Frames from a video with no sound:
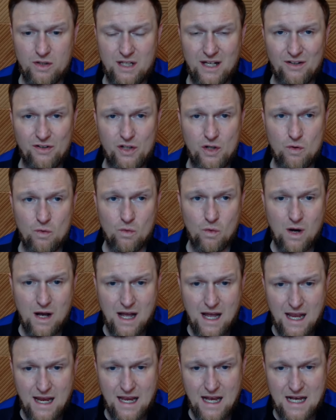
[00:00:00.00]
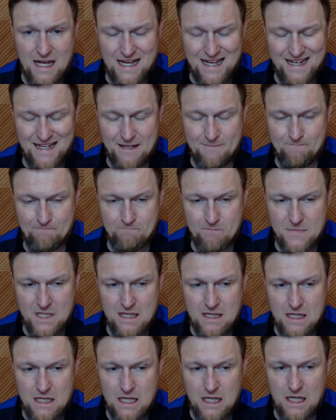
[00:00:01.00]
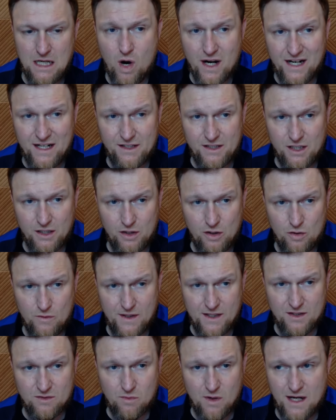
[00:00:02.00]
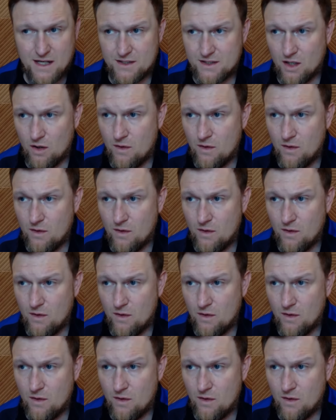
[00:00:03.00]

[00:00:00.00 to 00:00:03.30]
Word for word: tell you why I wanted to do this, right?